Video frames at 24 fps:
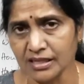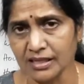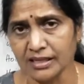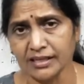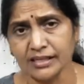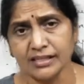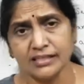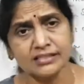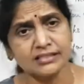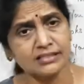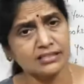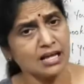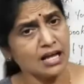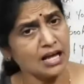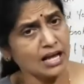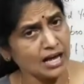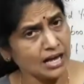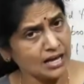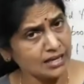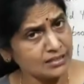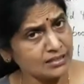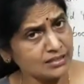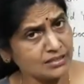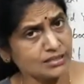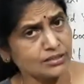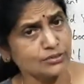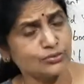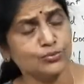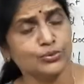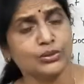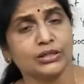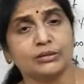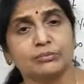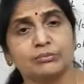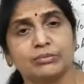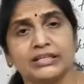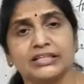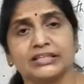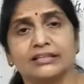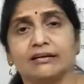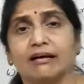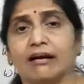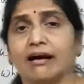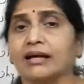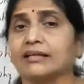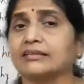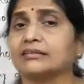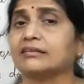his answer will be
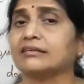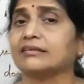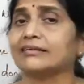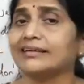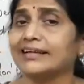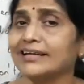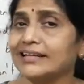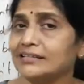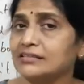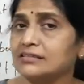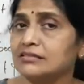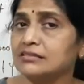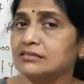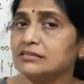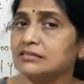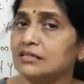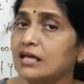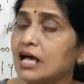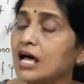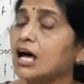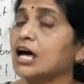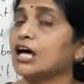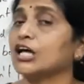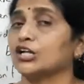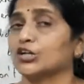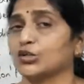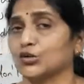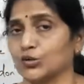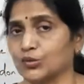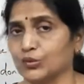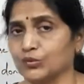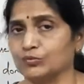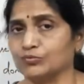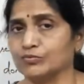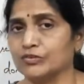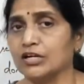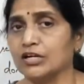either yes or no.